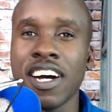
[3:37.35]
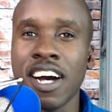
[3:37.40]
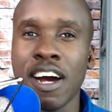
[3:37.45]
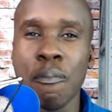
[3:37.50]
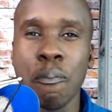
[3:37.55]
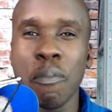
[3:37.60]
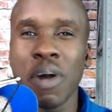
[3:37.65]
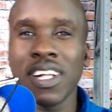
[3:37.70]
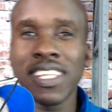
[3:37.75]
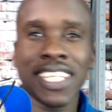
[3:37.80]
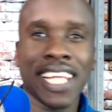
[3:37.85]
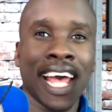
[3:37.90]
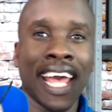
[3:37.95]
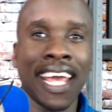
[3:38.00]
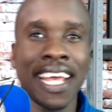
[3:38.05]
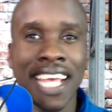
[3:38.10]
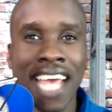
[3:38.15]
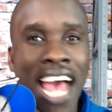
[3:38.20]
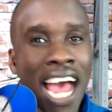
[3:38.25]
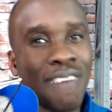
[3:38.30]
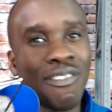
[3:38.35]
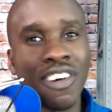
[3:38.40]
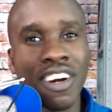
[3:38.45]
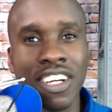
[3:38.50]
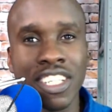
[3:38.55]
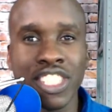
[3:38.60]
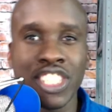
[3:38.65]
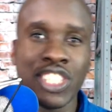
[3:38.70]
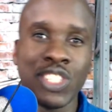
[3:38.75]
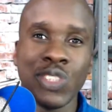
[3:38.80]
a multi-camera
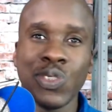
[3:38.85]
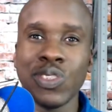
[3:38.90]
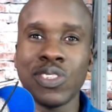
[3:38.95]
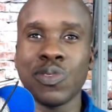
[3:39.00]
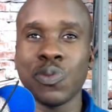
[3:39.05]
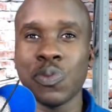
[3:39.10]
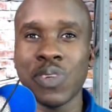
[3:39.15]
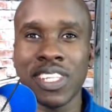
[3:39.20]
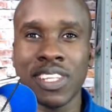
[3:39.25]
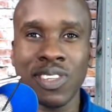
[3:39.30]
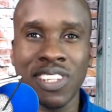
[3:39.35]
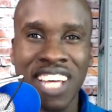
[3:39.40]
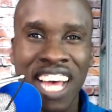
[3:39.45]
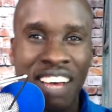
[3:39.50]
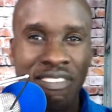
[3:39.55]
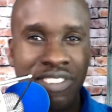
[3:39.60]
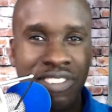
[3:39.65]
shoot with um,